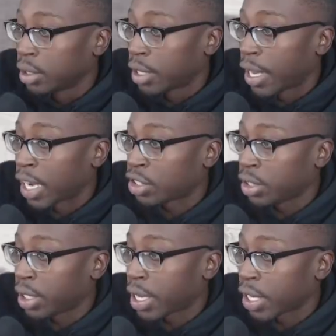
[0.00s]
to
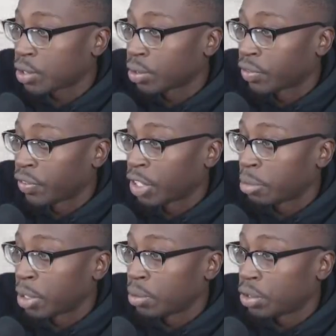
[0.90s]
actually catch your
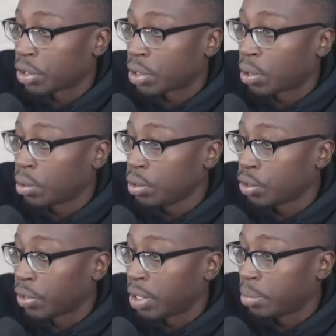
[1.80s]
flip. Don't just hold
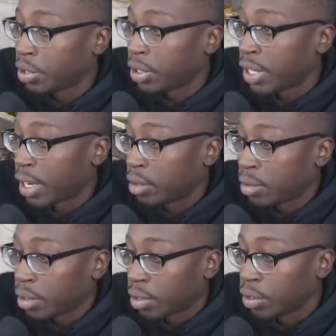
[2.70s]
your input down
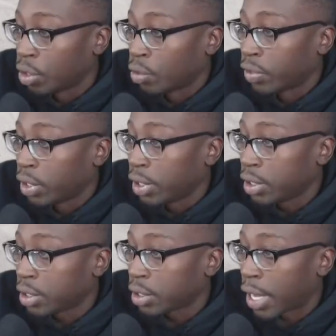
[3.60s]
on no
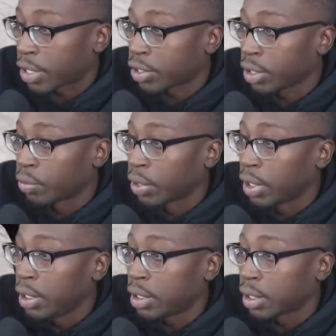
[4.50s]
release. Actually
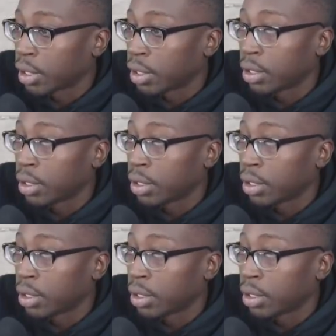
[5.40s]
release it.